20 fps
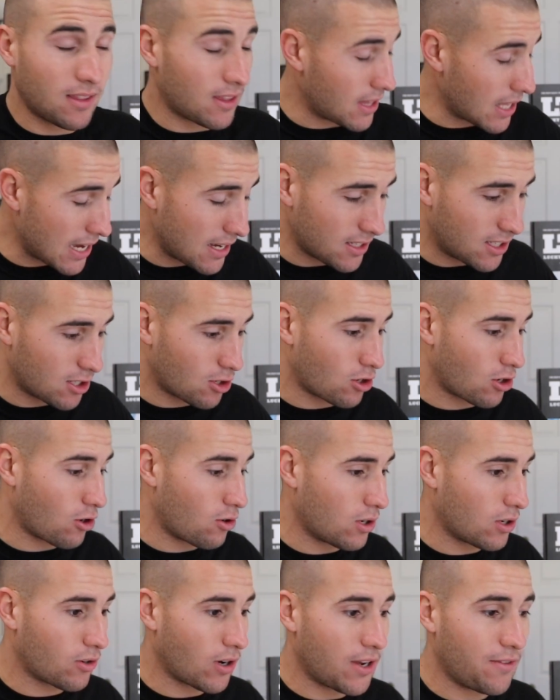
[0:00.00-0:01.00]
Things are
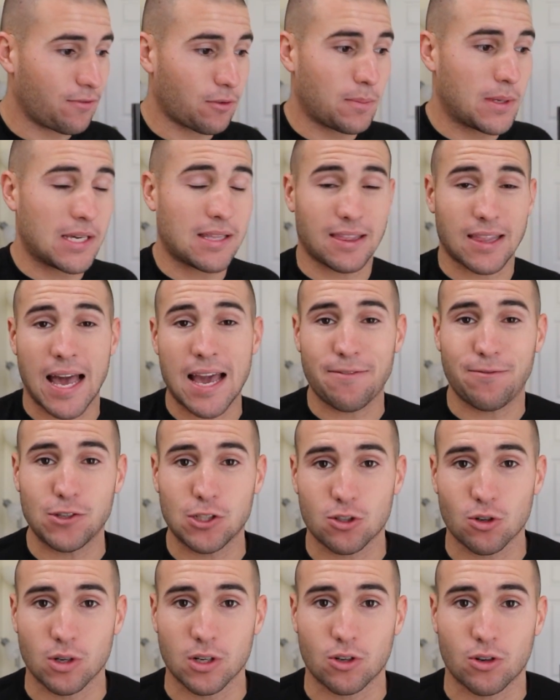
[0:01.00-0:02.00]
going great for me. Life
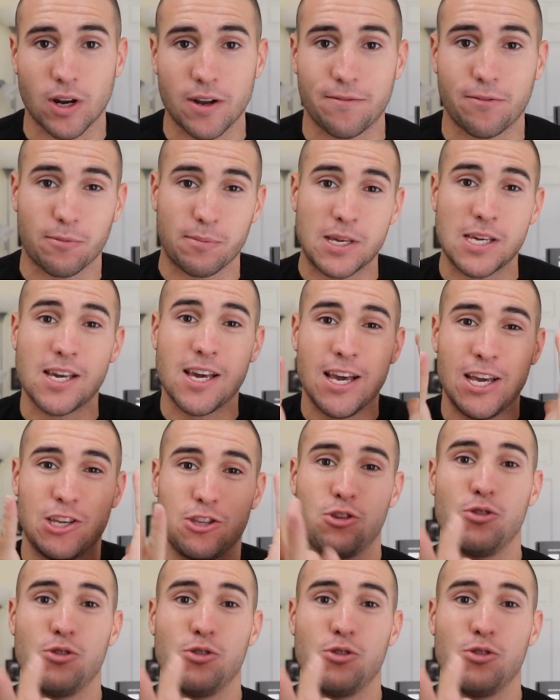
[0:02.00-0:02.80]
is going great for me.